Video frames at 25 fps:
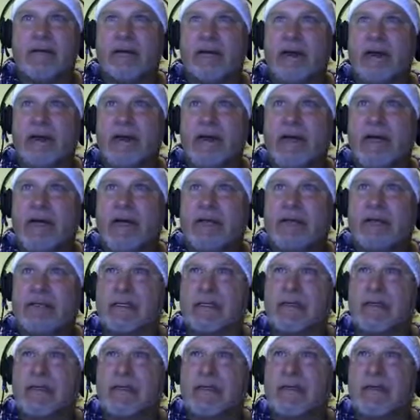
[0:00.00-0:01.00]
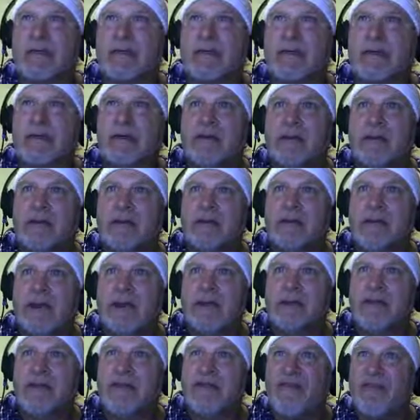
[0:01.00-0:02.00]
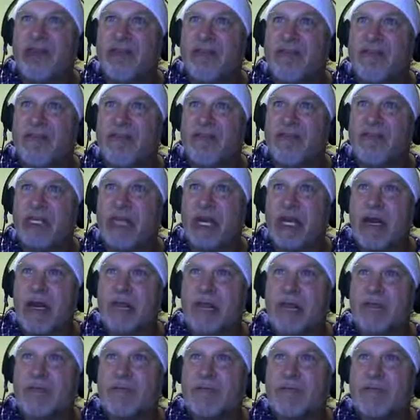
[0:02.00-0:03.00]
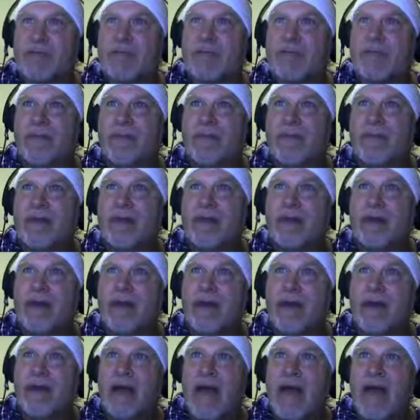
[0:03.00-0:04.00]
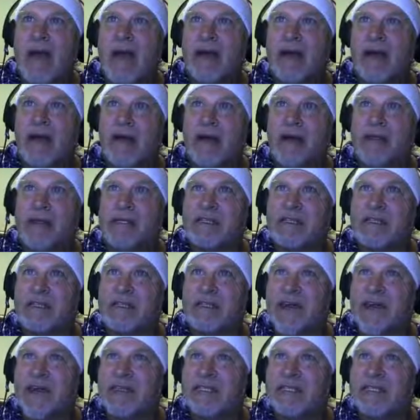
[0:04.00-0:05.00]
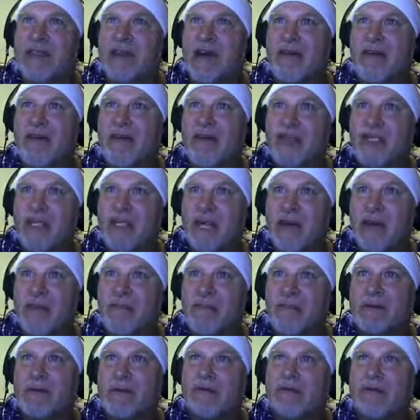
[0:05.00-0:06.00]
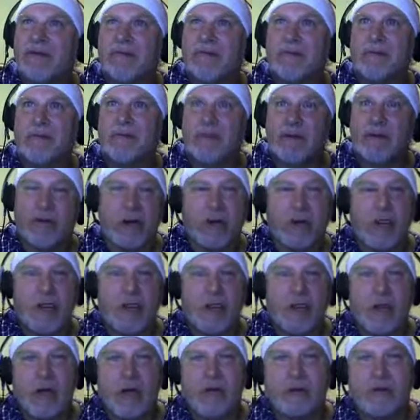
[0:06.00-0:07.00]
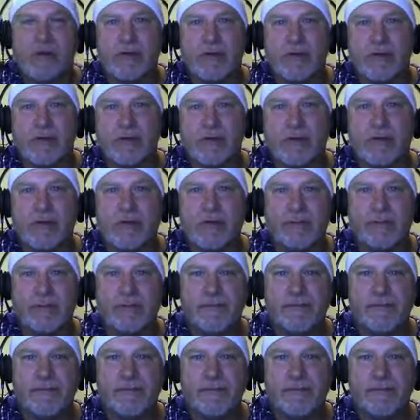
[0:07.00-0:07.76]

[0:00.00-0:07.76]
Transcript: There it is. There's the face of a sheep, and there's the face of a sheep. Largest altar in the world.